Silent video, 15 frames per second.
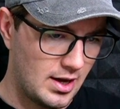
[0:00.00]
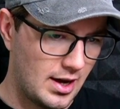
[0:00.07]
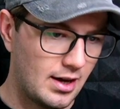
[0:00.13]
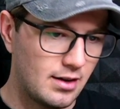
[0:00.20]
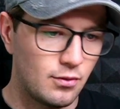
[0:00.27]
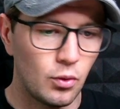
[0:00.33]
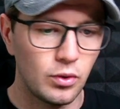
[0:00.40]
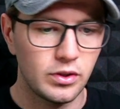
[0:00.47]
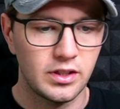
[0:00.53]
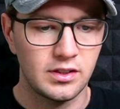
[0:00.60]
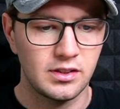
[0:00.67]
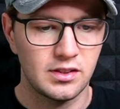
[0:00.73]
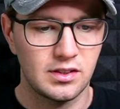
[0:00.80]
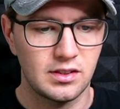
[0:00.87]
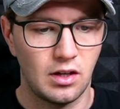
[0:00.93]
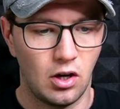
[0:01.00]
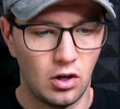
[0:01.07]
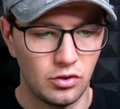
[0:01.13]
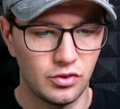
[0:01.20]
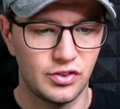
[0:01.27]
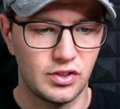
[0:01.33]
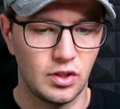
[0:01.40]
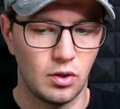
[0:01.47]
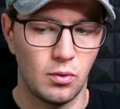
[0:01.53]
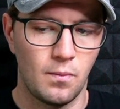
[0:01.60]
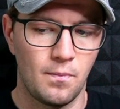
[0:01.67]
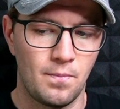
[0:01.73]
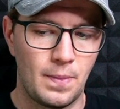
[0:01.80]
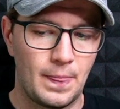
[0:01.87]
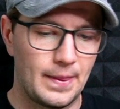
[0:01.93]
And avoidance
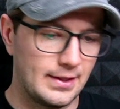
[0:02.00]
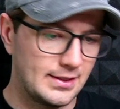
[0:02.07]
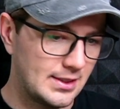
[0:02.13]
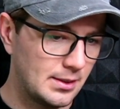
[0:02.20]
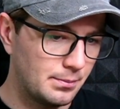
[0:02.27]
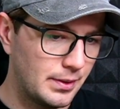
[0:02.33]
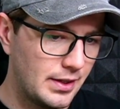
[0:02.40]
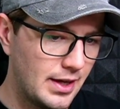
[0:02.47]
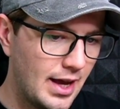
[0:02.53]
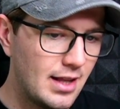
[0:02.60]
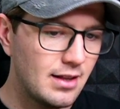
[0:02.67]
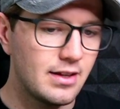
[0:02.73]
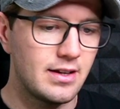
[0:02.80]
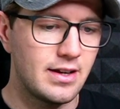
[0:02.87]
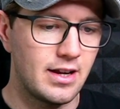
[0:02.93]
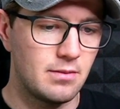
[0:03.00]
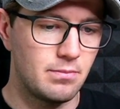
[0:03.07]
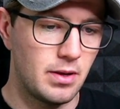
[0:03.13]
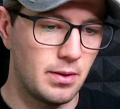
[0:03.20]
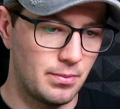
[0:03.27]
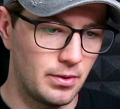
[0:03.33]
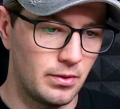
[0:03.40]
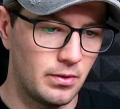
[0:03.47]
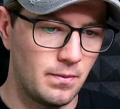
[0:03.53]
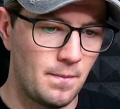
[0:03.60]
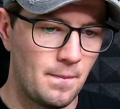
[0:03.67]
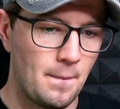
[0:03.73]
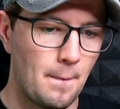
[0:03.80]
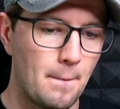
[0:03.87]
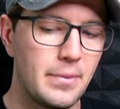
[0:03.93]
also simply alienate people
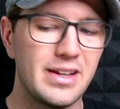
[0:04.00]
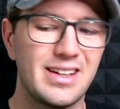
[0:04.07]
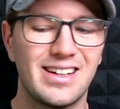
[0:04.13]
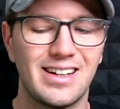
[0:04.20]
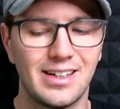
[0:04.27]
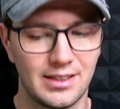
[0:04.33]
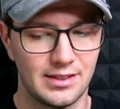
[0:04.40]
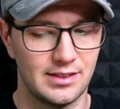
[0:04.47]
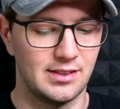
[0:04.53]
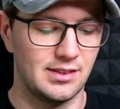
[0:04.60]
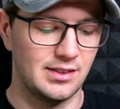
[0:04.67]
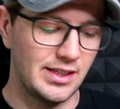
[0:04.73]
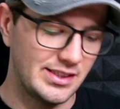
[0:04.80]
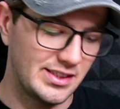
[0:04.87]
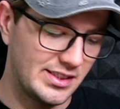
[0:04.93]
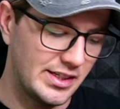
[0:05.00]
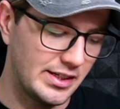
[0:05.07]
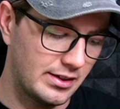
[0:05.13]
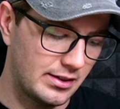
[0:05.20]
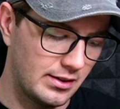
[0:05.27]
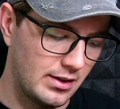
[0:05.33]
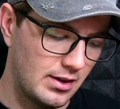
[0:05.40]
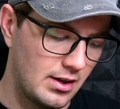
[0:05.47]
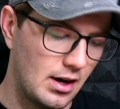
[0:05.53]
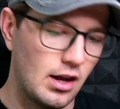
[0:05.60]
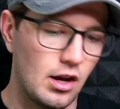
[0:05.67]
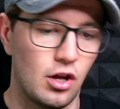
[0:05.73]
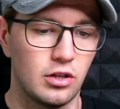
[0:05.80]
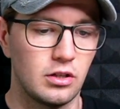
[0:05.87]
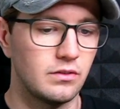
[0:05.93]
because they seek
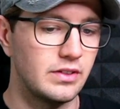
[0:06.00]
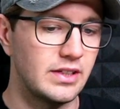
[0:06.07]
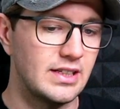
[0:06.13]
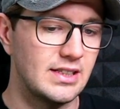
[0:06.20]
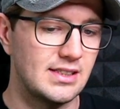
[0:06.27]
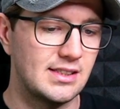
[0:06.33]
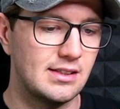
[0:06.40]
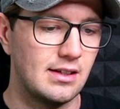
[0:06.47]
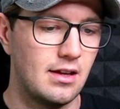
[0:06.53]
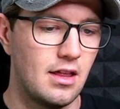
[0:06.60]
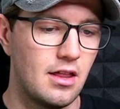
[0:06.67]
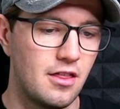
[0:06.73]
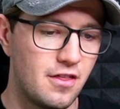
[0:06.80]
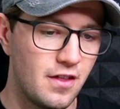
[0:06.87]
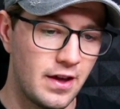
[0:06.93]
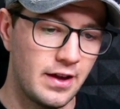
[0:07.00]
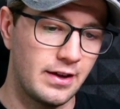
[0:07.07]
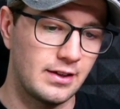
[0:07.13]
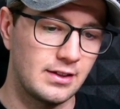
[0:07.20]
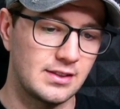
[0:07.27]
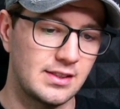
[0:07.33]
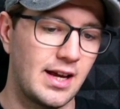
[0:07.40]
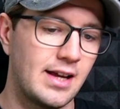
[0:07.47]
a lot of these things.